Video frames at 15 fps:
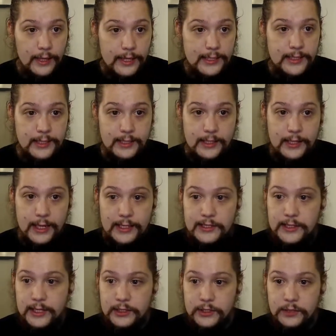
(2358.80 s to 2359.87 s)
That's the end of that
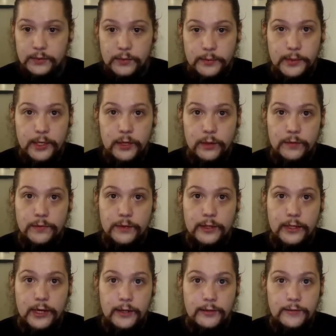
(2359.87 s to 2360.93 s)
section. We've been going for
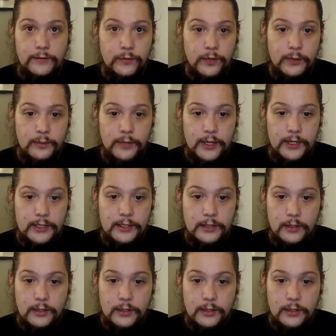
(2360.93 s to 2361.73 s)
another 40 minutes.